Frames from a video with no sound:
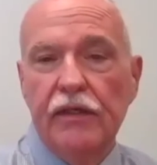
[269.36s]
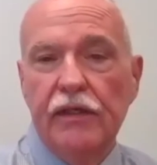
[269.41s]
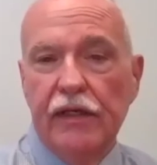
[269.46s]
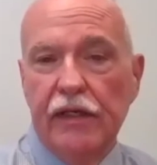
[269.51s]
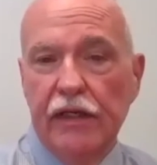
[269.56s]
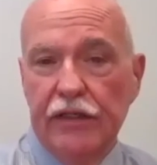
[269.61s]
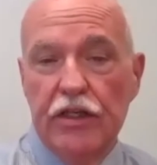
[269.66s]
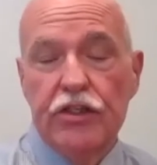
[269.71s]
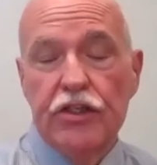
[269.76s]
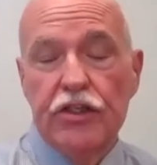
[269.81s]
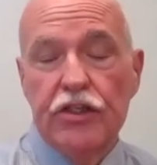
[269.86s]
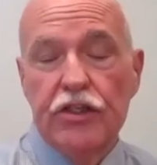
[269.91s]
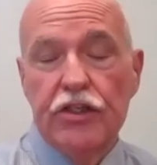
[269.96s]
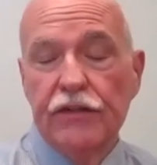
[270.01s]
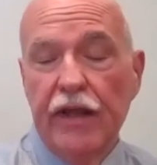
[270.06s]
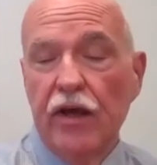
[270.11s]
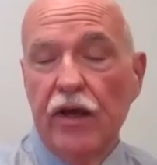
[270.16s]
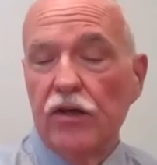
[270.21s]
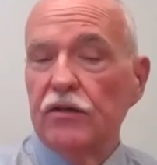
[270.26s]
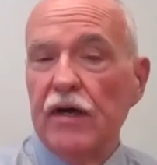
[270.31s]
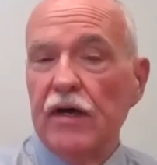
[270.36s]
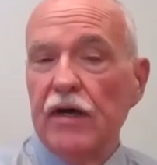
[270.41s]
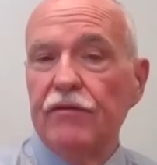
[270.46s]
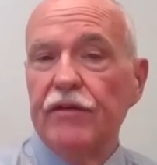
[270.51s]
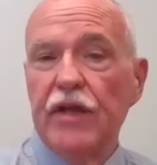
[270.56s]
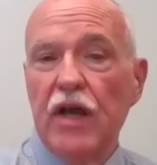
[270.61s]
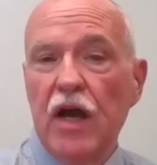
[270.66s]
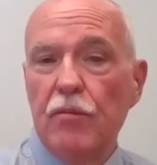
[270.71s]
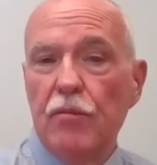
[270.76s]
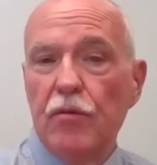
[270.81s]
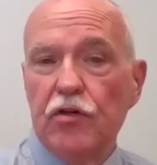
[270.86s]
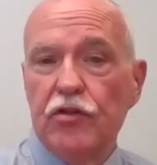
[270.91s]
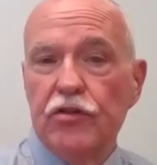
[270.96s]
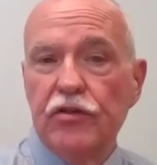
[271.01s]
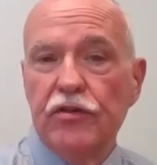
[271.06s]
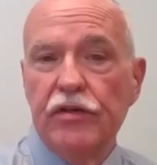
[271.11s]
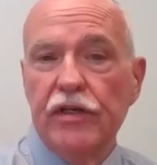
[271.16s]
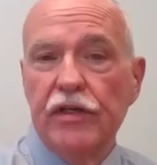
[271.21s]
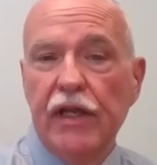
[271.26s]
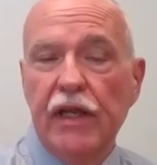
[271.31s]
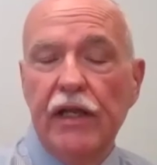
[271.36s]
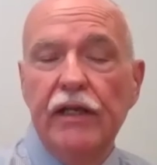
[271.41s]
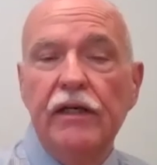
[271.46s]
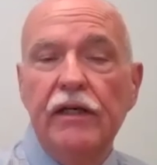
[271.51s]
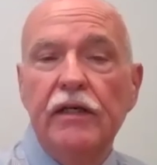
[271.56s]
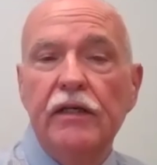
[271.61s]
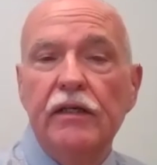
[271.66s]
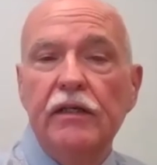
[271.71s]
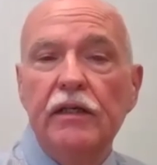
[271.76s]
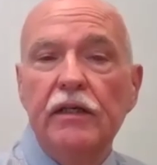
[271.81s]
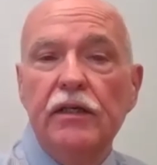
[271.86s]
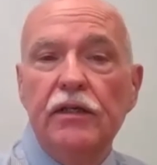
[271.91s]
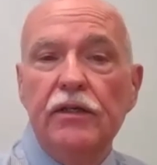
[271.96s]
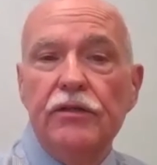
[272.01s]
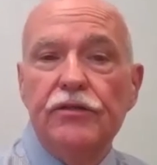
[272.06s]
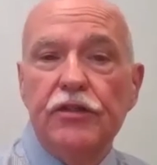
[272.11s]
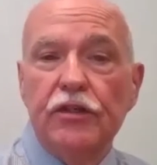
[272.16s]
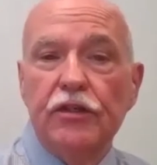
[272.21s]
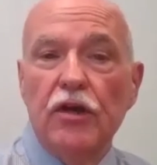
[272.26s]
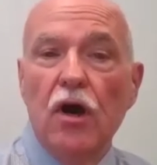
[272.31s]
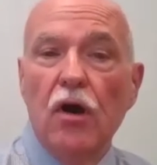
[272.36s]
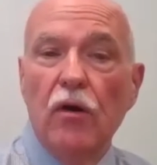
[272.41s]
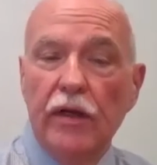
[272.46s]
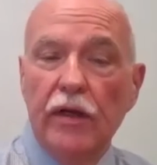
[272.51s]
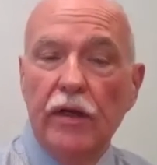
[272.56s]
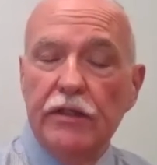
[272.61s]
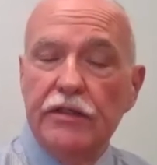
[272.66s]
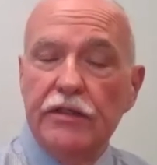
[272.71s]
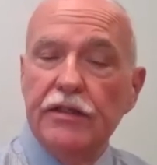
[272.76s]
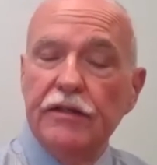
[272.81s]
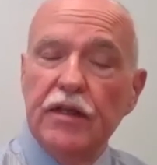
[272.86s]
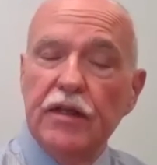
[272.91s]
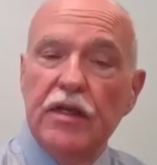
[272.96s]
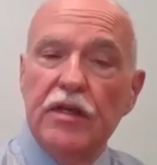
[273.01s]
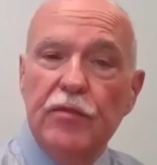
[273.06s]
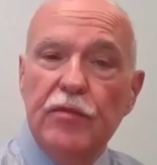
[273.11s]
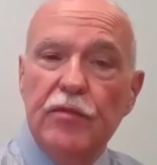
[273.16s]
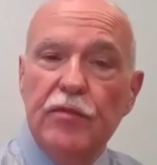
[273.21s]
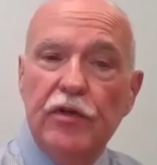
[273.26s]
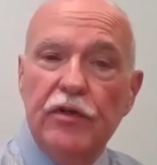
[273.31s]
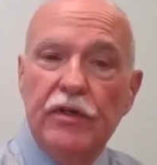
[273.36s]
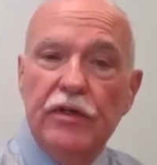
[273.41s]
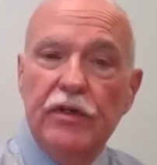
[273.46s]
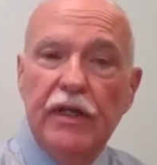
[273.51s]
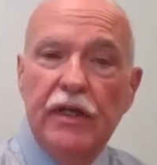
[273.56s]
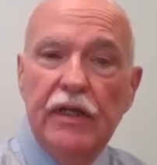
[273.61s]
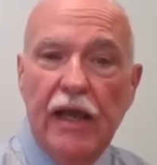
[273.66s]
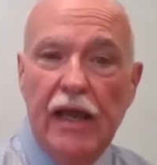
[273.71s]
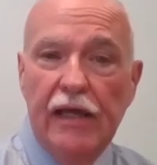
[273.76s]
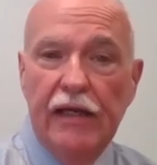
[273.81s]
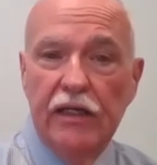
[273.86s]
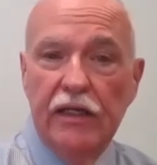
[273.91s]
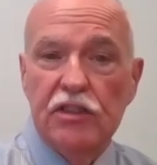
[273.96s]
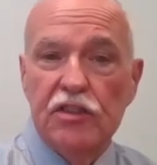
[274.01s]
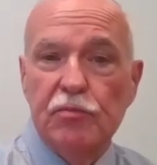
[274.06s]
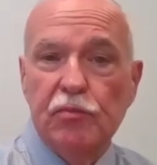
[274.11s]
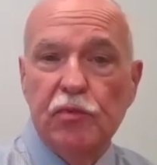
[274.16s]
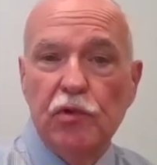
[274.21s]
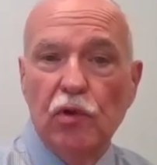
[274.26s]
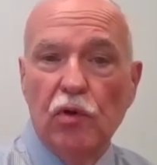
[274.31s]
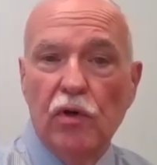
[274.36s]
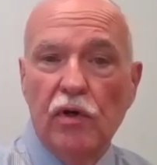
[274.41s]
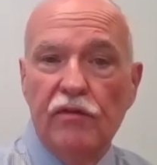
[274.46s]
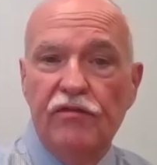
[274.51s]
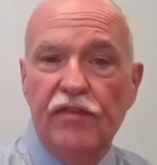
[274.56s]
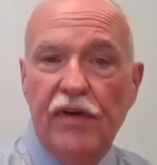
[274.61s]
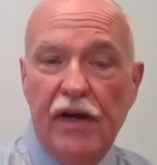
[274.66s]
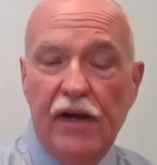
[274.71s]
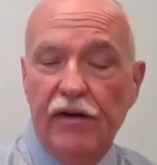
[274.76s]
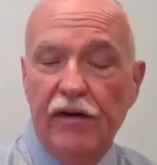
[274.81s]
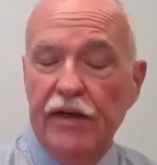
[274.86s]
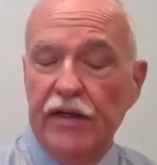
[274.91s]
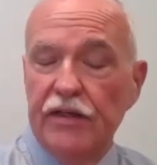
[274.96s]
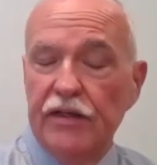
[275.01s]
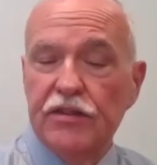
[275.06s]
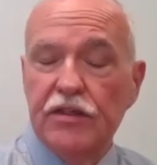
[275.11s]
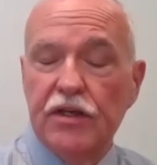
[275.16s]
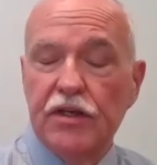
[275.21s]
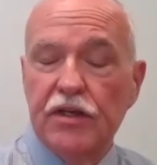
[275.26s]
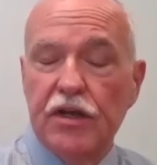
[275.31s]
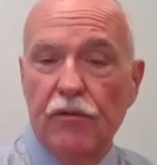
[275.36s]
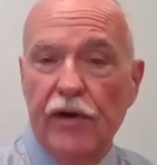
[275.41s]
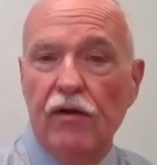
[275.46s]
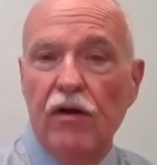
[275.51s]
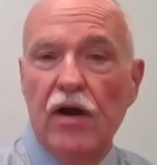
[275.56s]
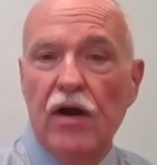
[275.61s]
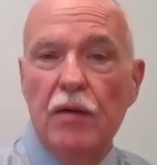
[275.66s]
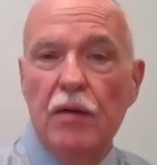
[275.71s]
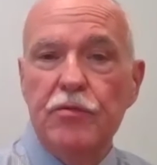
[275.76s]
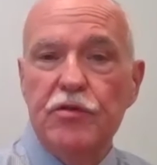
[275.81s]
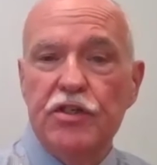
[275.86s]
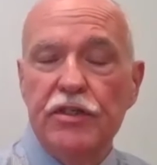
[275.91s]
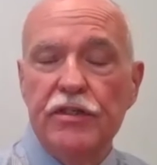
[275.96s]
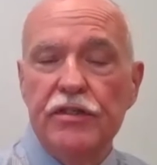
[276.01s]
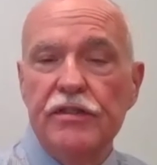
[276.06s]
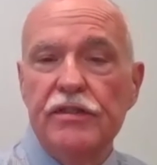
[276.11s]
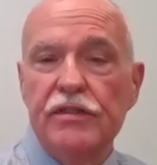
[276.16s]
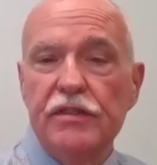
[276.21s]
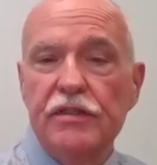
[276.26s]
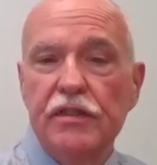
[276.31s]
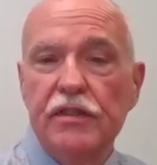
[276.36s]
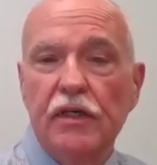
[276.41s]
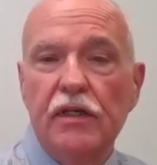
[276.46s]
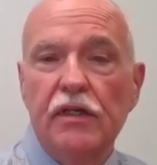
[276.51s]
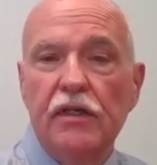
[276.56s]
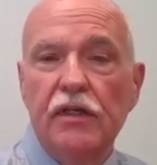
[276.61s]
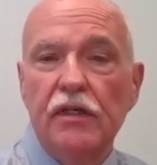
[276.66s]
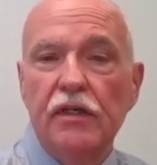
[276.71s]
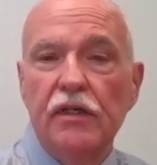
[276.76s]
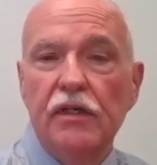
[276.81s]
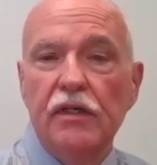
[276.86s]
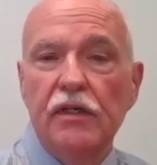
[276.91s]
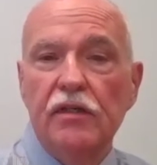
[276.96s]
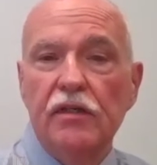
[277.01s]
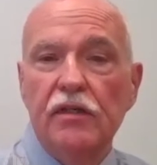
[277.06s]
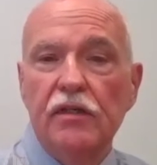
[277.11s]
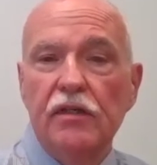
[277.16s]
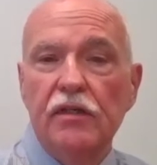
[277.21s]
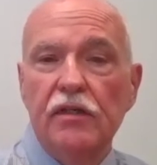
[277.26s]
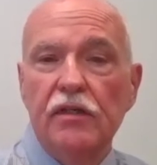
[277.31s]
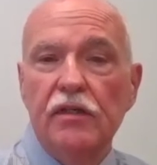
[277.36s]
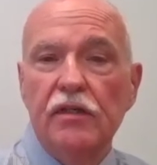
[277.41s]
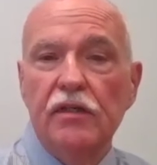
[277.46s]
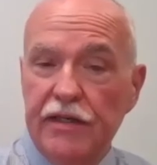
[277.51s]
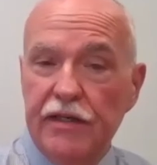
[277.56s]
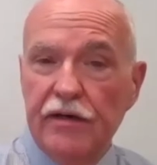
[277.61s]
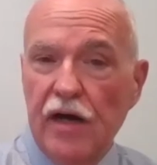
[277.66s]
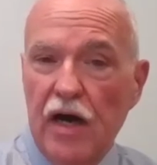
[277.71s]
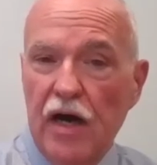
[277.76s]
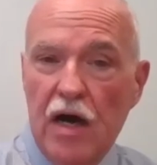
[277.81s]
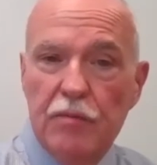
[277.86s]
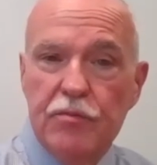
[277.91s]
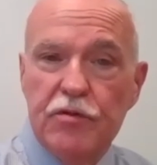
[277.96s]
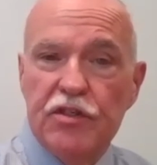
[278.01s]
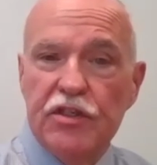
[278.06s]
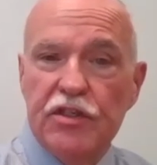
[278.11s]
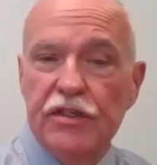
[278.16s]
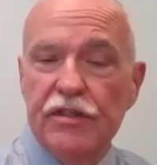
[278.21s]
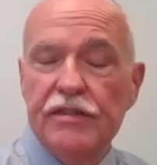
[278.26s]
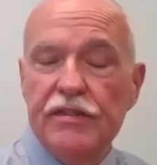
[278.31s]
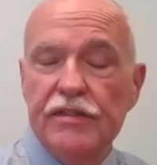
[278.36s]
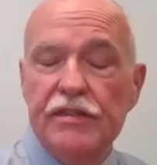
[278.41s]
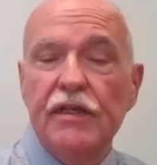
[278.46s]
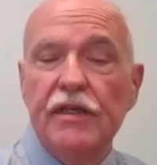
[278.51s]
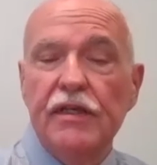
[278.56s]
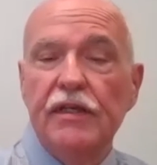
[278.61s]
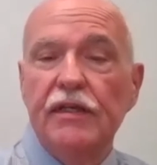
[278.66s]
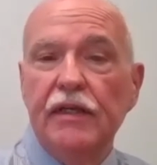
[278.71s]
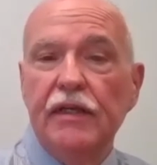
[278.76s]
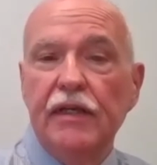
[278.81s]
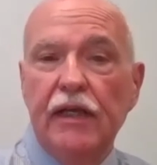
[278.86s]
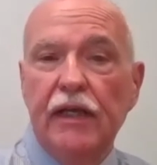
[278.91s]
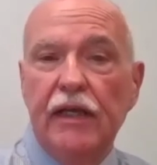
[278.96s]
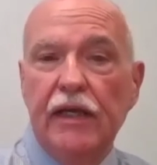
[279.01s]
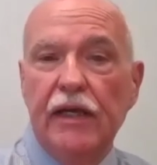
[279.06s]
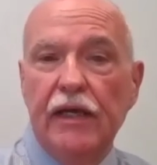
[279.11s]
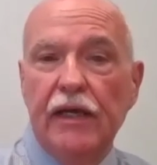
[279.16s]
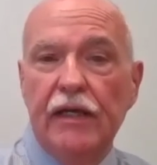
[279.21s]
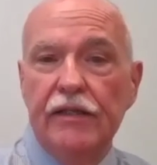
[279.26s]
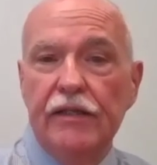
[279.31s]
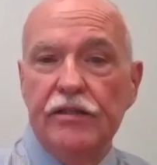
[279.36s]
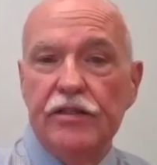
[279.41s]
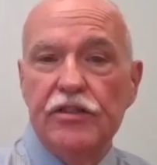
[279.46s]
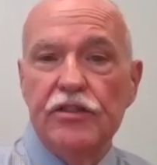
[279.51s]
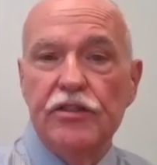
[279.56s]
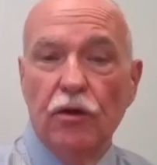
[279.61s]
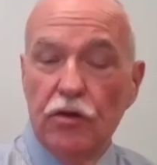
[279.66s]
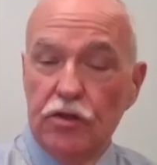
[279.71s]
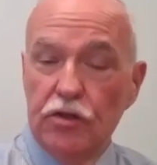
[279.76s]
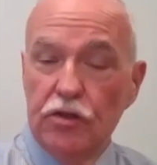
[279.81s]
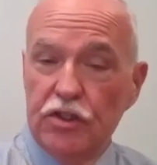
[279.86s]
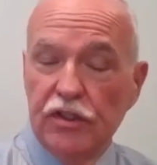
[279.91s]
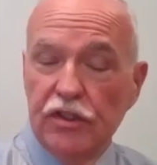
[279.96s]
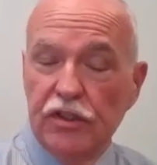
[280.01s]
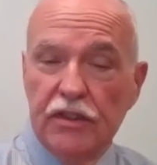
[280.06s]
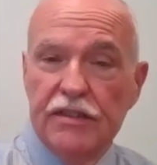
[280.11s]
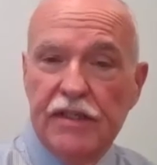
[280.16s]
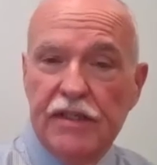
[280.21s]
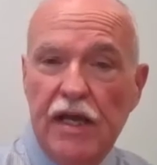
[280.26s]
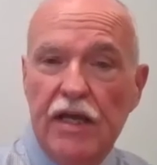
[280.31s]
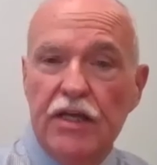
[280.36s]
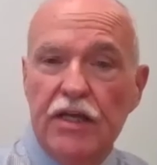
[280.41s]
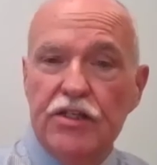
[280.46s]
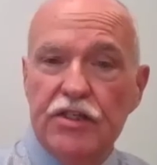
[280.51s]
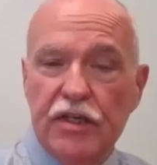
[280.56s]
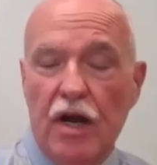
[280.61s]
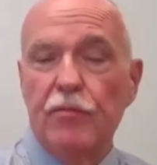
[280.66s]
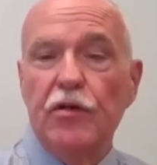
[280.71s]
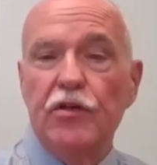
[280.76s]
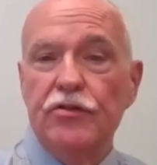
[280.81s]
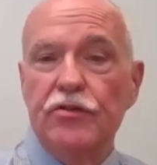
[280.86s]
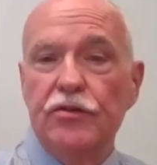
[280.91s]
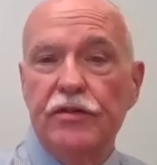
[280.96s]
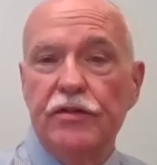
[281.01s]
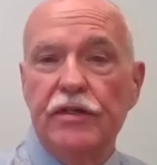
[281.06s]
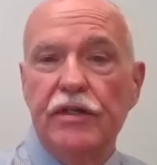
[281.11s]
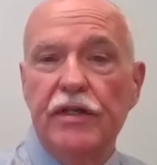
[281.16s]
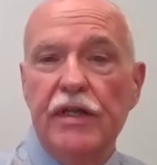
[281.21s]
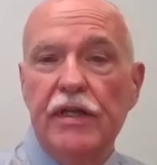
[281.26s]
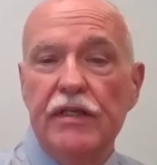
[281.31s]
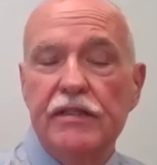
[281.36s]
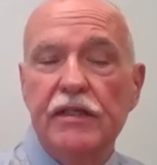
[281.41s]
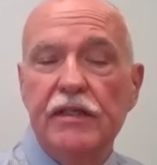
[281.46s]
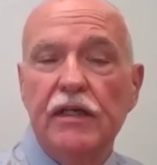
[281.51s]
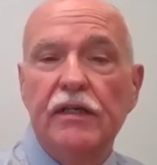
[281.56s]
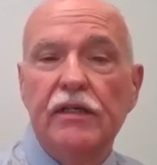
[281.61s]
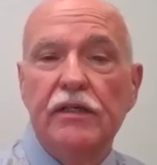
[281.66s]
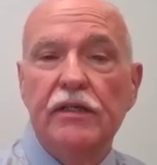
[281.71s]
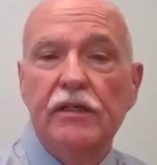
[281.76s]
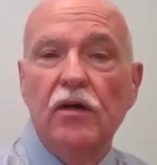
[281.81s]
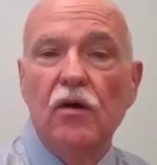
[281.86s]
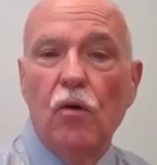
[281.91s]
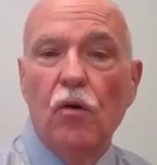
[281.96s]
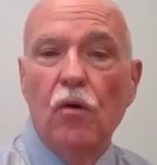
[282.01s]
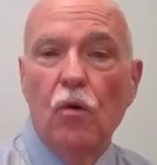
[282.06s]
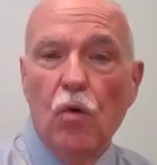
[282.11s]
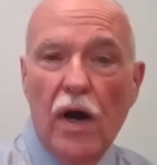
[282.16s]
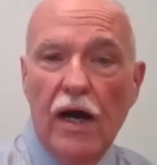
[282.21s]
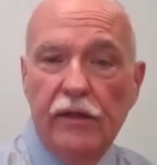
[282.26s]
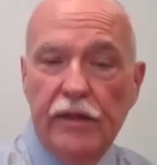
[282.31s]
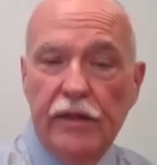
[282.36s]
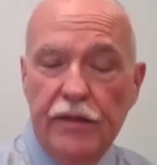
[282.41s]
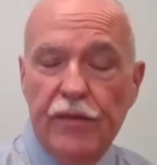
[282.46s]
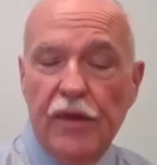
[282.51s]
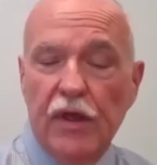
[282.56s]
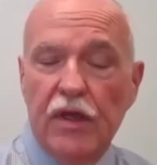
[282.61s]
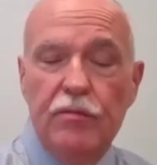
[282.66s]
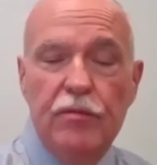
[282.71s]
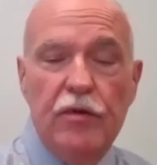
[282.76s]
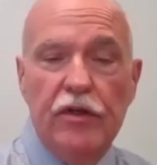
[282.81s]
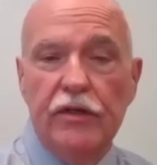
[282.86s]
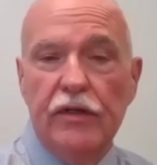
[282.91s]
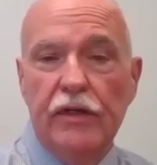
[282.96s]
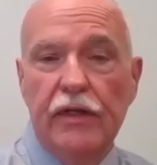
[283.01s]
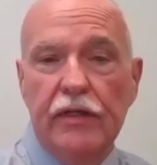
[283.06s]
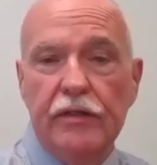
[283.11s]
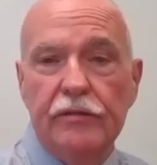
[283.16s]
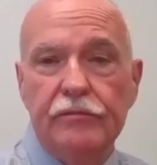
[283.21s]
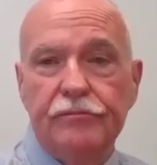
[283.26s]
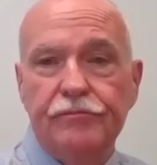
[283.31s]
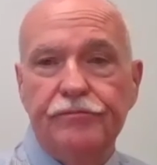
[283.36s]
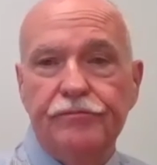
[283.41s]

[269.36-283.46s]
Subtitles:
In addition, they also have the opportunity to go into the community and explore various career options, volunteer options, and socialization opportunities while in the community.